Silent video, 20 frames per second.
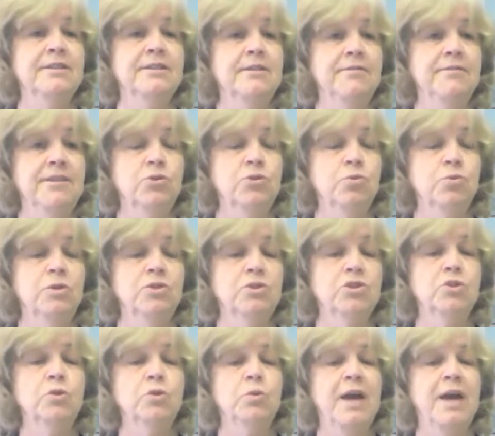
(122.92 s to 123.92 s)
individuals
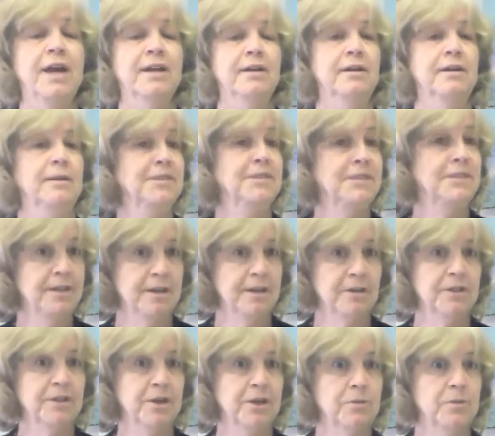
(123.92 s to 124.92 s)
who had limited
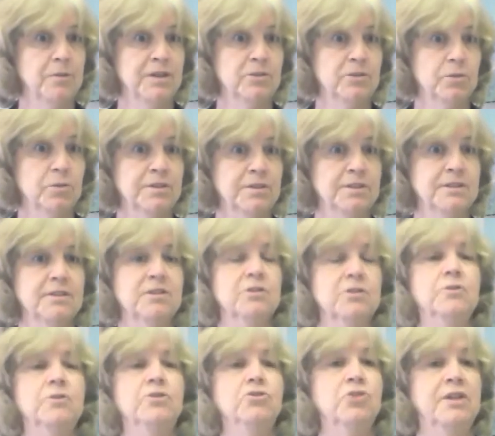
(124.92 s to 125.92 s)
healthcare resources,
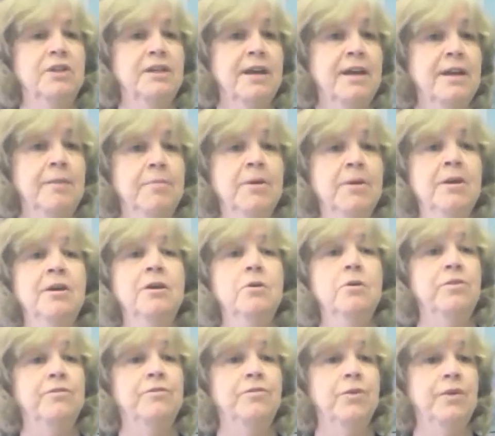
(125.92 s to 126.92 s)
so usually came
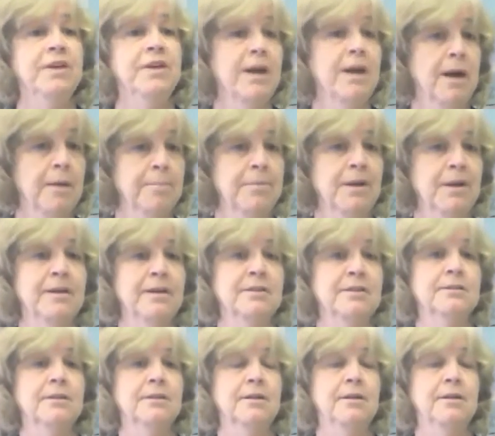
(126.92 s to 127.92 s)
with very
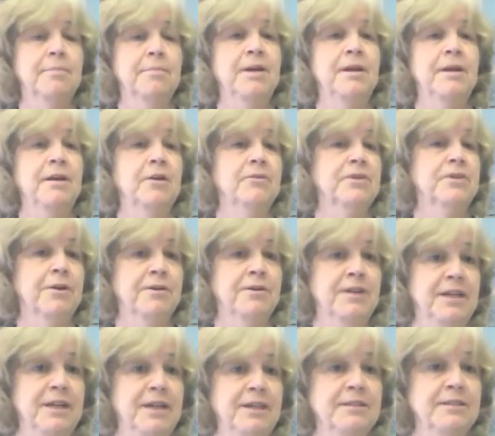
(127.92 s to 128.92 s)
complex healthcare
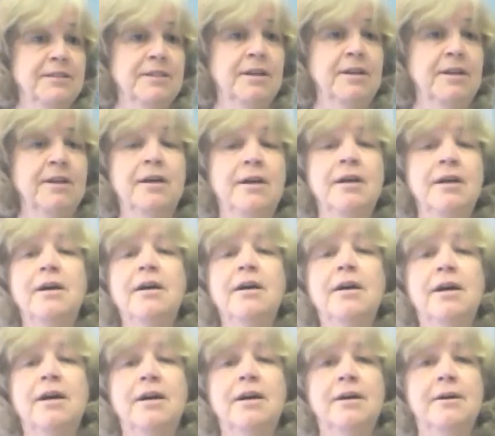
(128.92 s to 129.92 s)
needs.
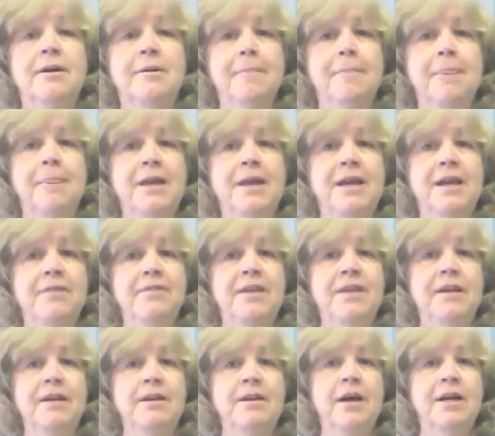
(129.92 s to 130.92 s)
And
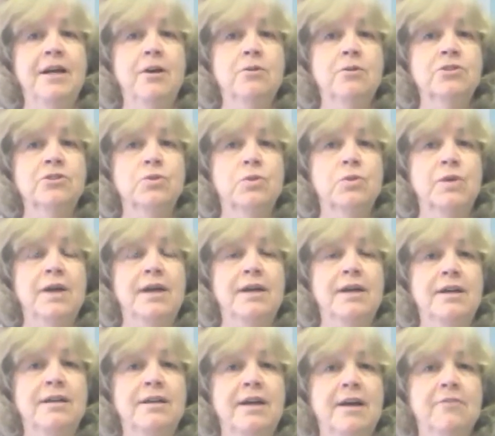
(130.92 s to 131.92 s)
then I also
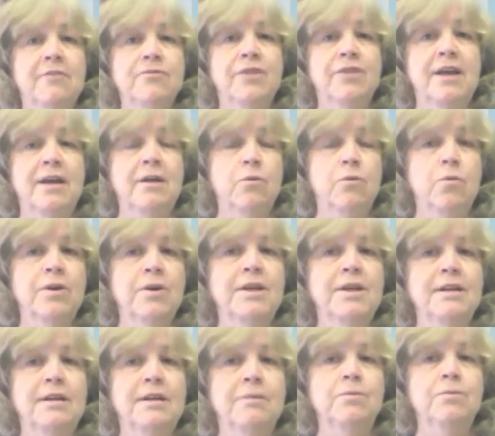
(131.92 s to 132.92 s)
had, after that, working
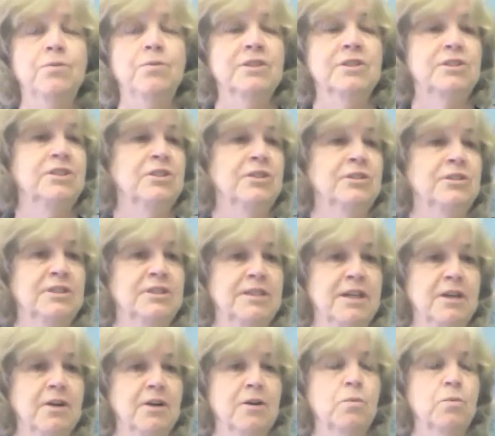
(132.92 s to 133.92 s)
in numerous years
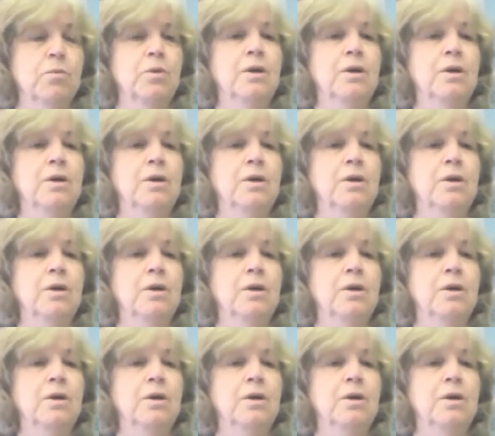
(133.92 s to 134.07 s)
there,